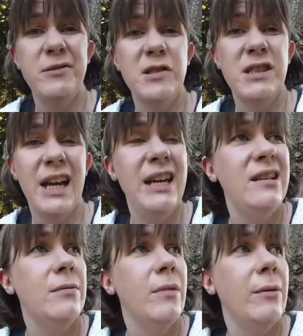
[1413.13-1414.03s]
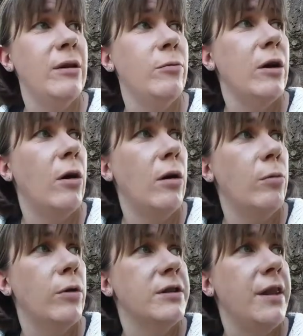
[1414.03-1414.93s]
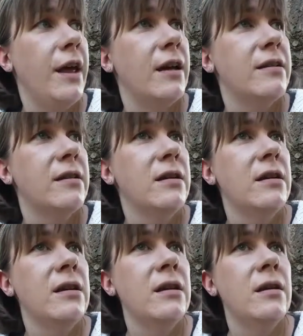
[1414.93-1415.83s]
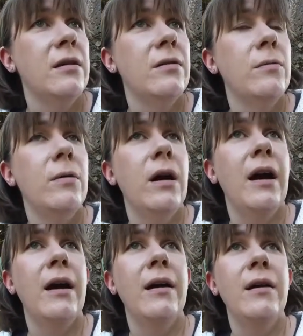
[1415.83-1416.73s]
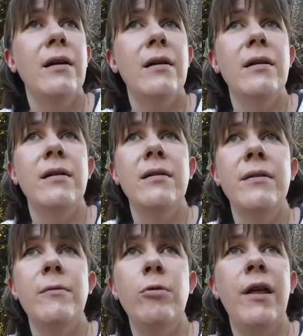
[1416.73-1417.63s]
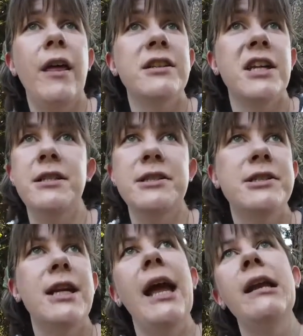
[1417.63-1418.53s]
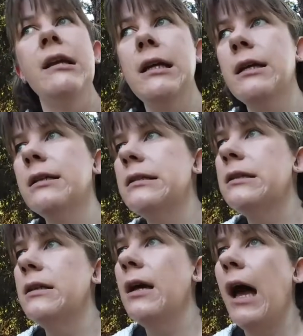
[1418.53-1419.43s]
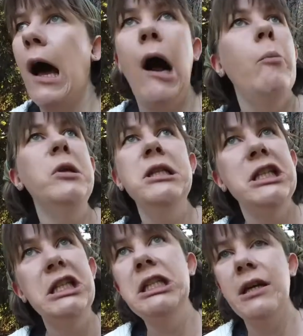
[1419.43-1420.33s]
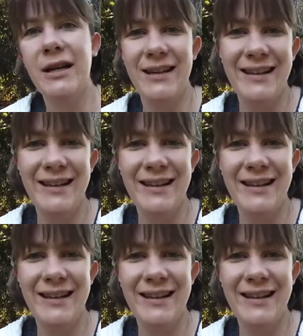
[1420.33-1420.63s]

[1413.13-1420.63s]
society. Maybe we all want that, where there's understanding and harmony.